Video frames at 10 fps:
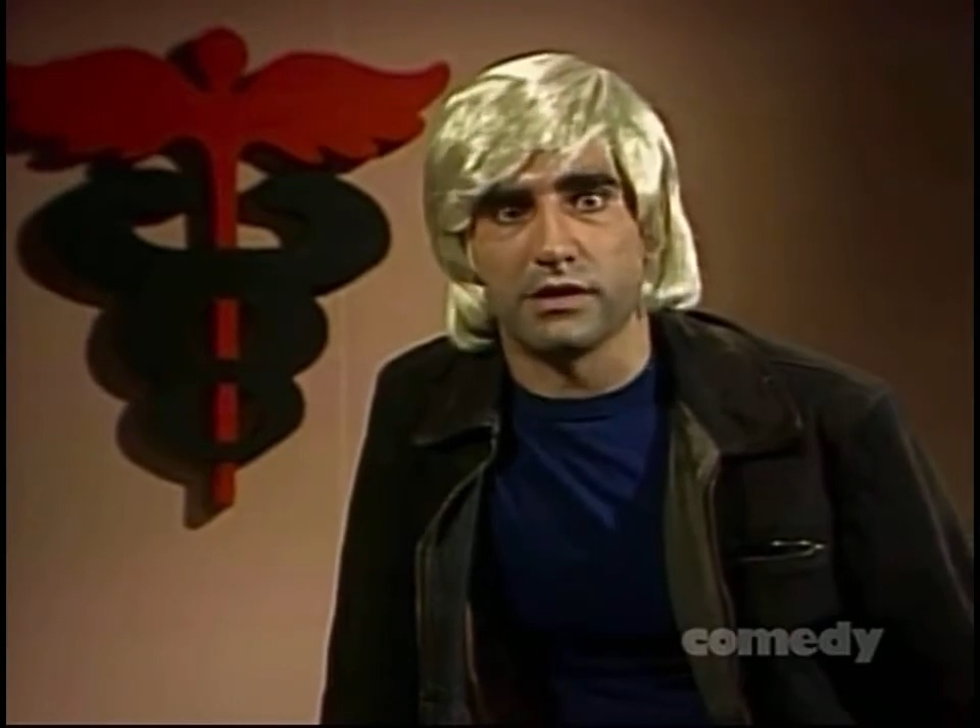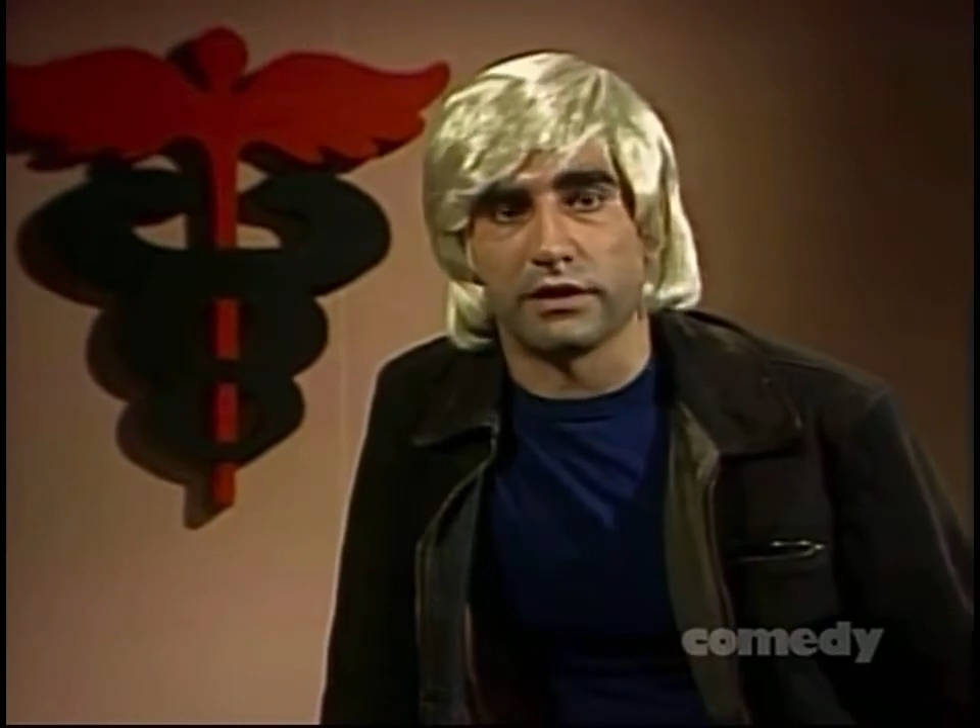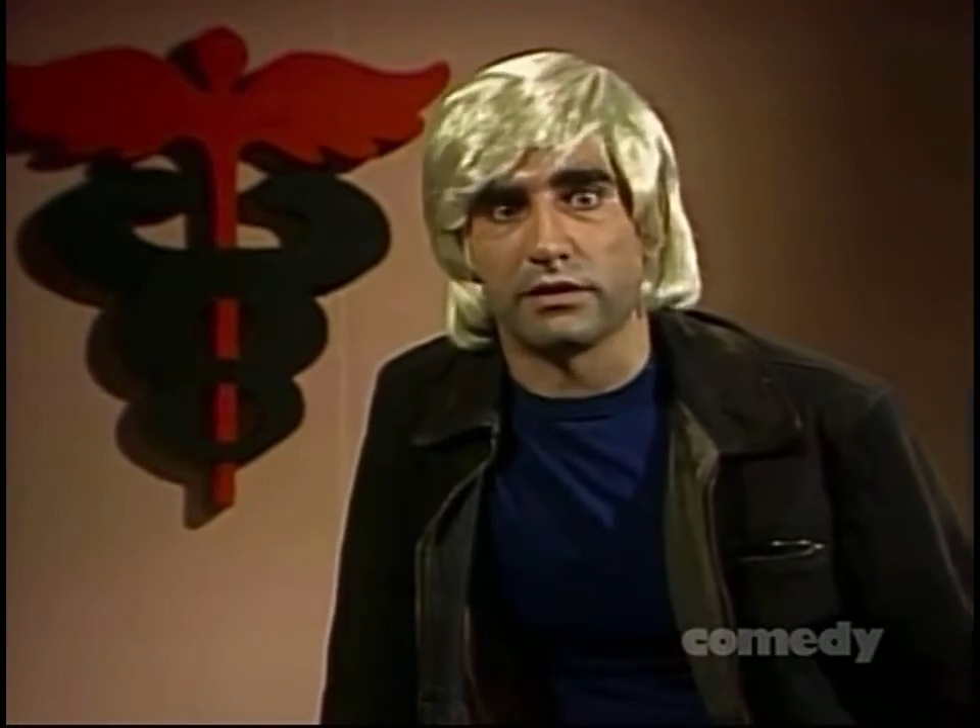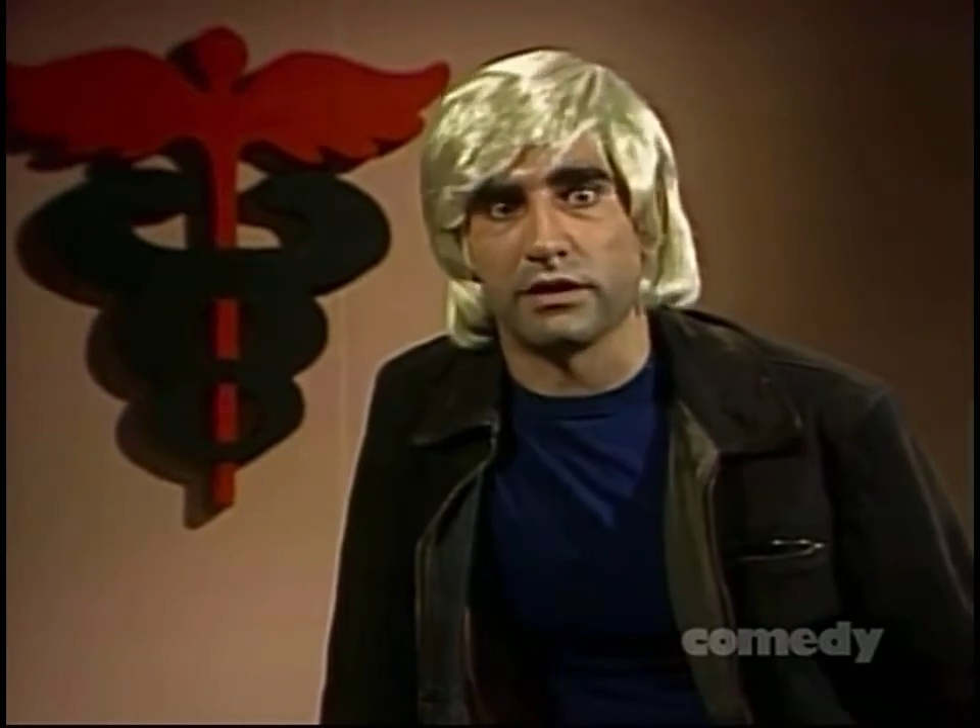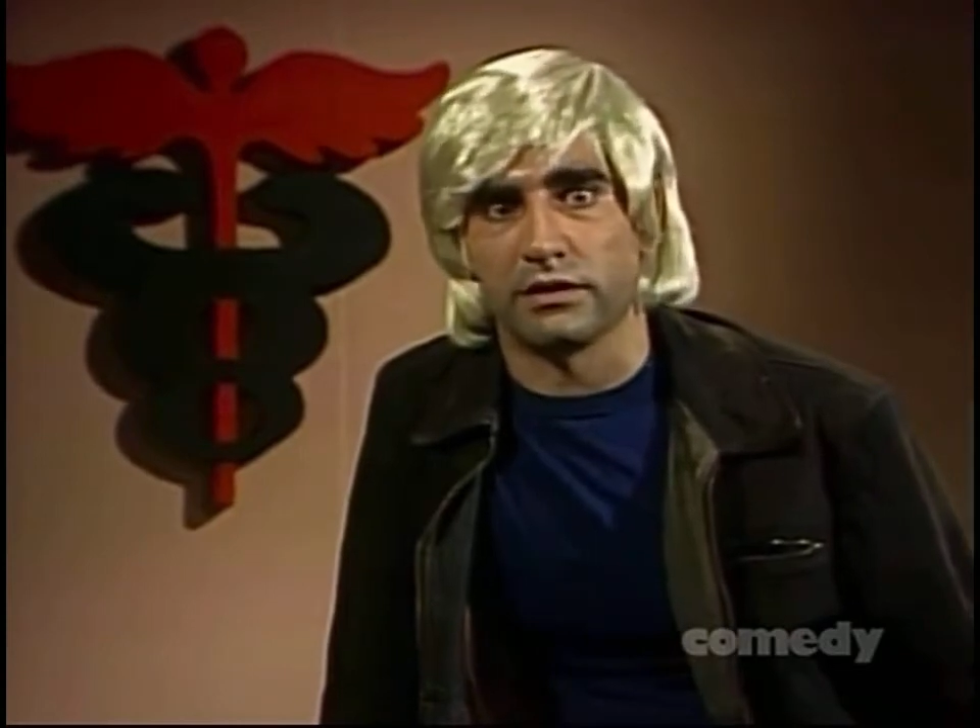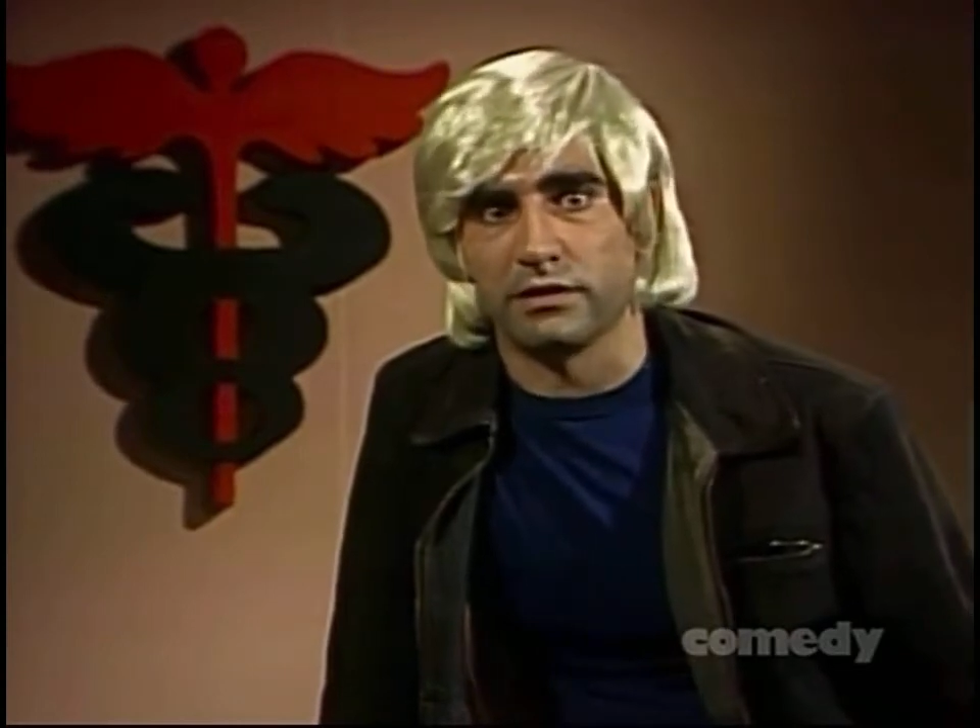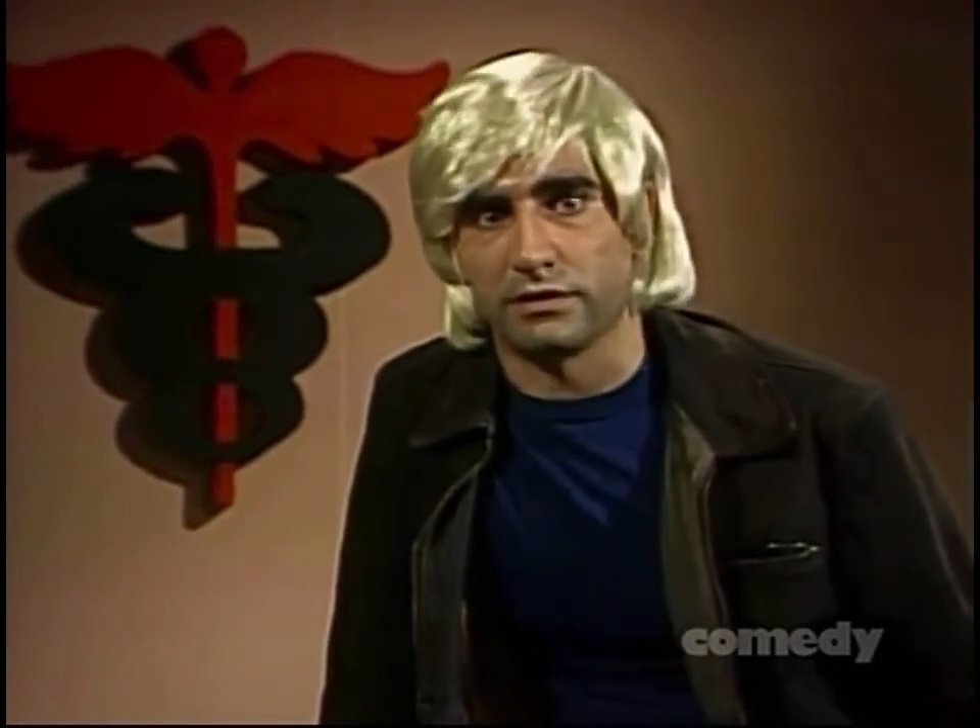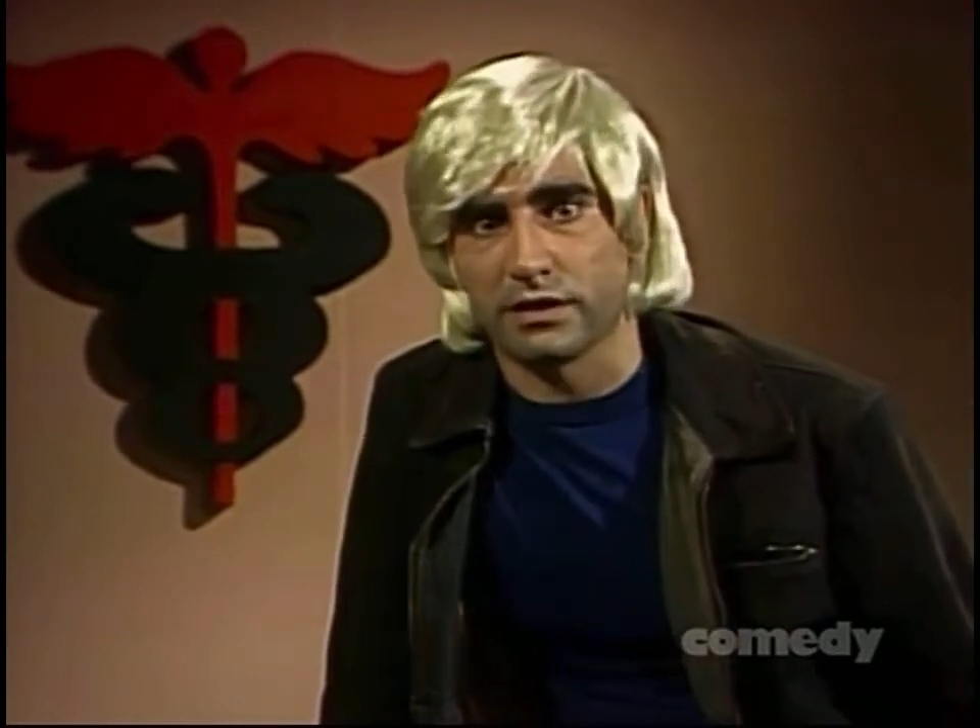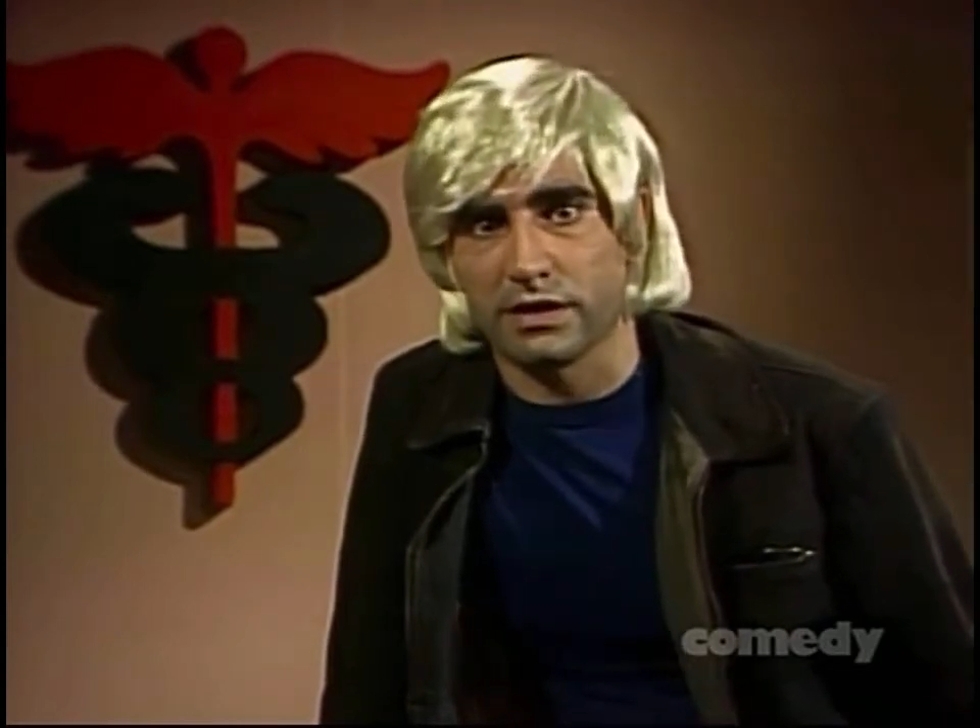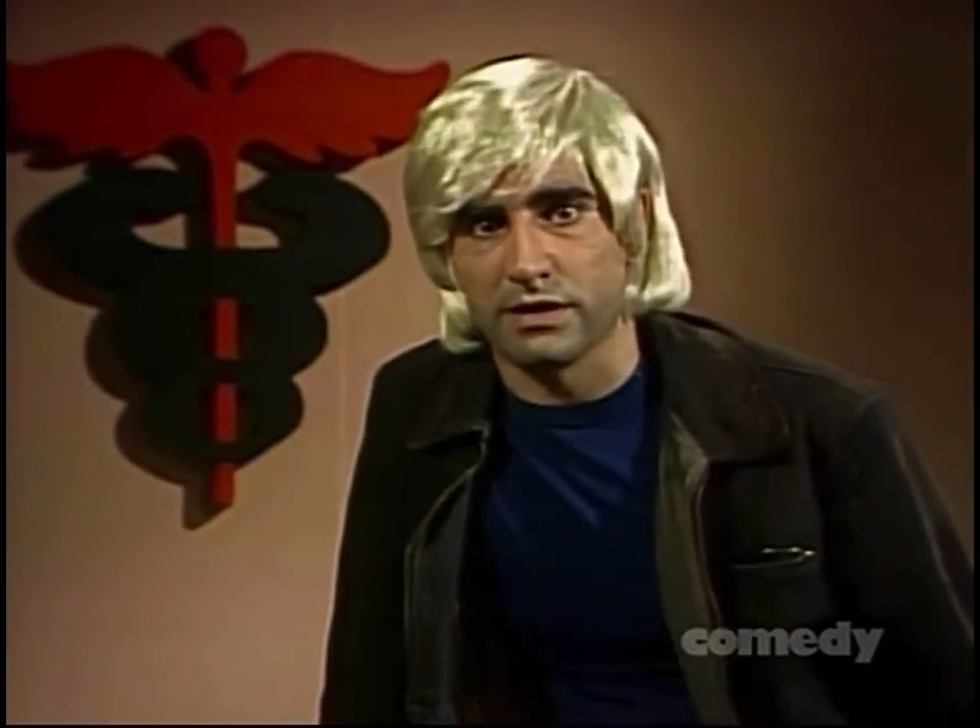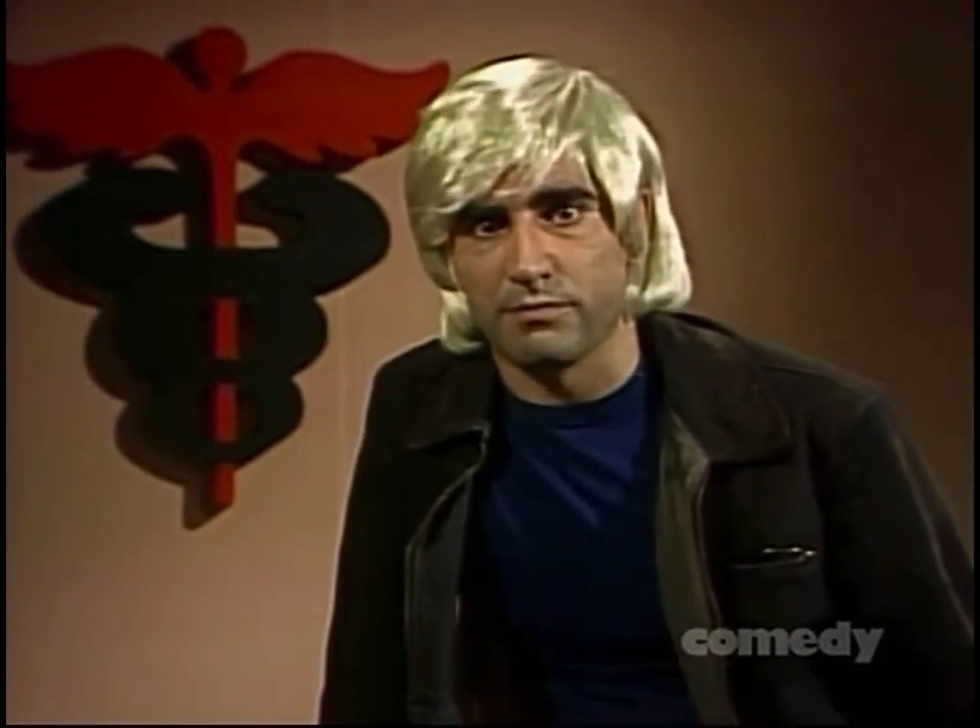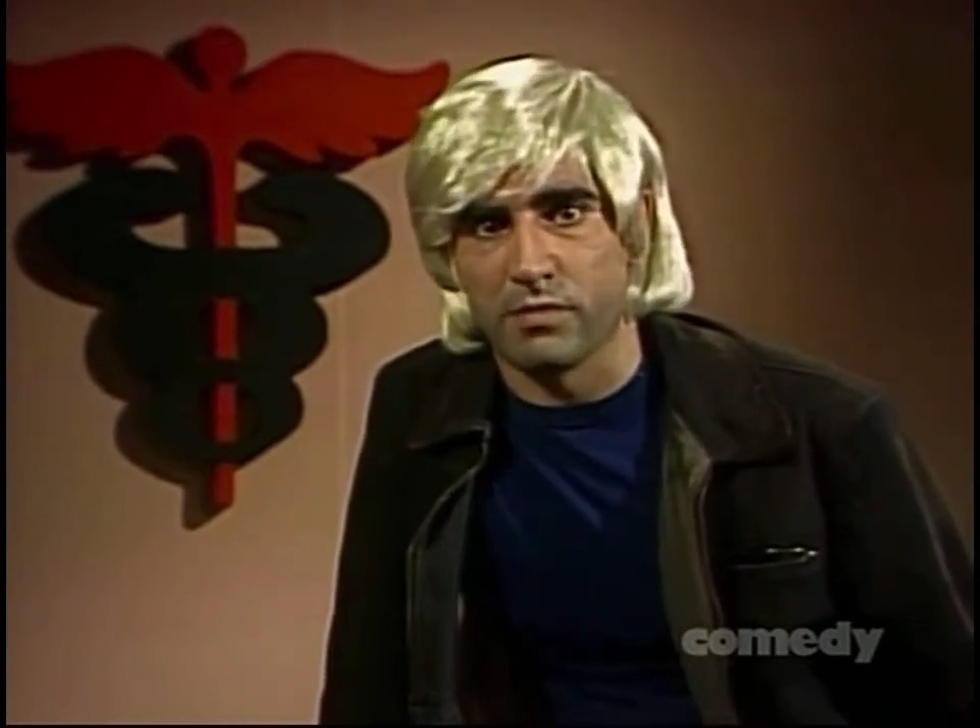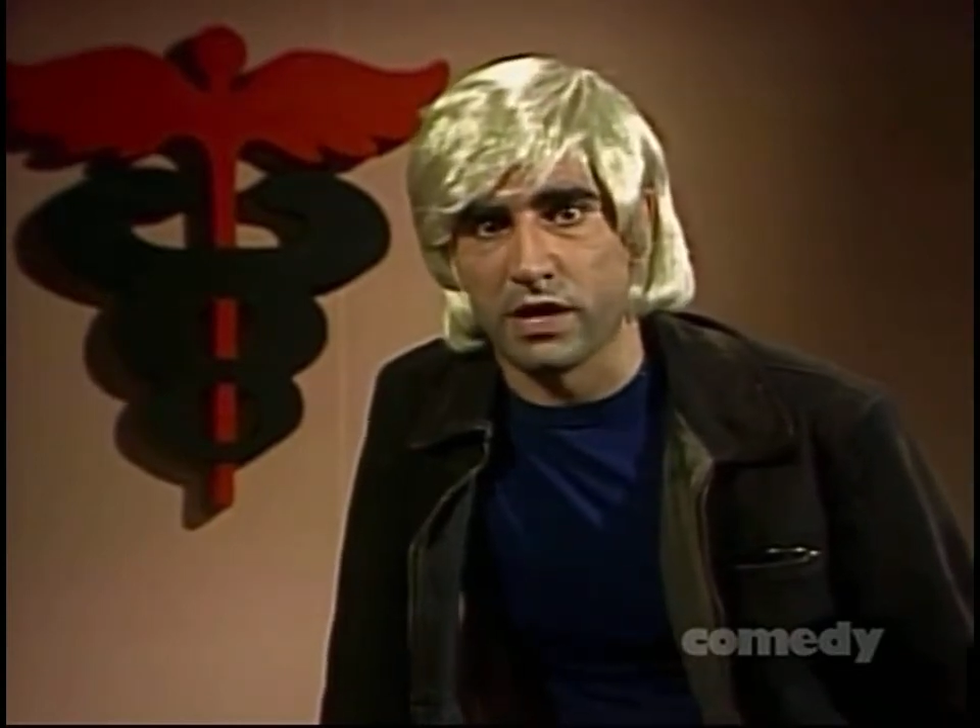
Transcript: at any time.